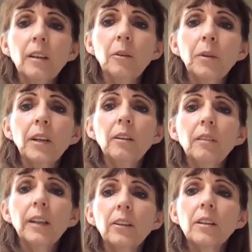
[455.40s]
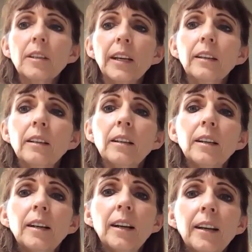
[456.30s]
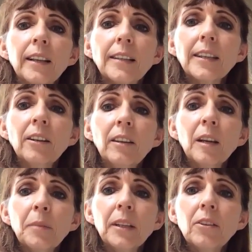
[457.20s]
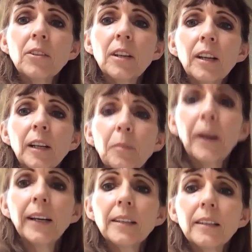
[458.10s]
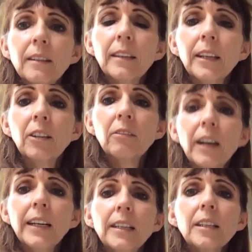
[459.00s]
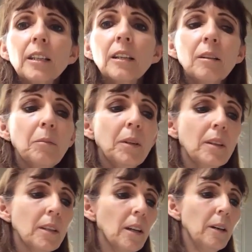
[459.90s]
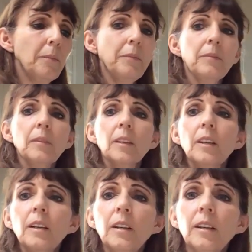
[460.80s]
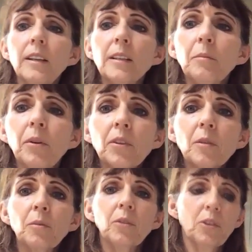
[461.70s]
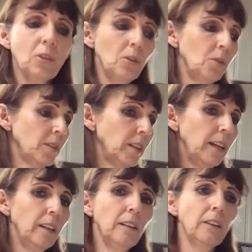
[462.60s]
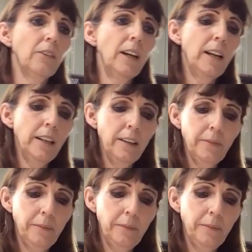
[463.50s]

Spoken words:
There we go. Hang on a second. That's the only thing about using an iPad. They're great, but it's impossible to see anything really.